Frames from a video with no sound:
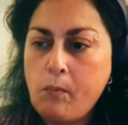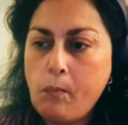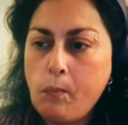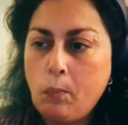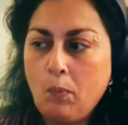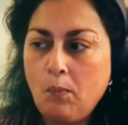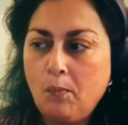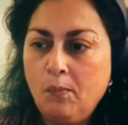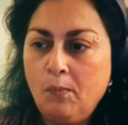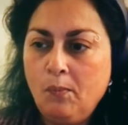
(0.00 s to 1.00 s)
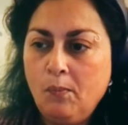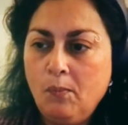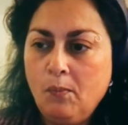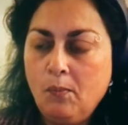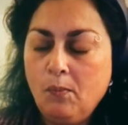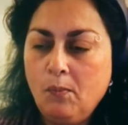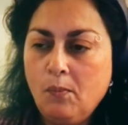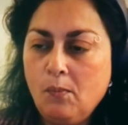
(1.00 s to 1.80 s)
[no speech]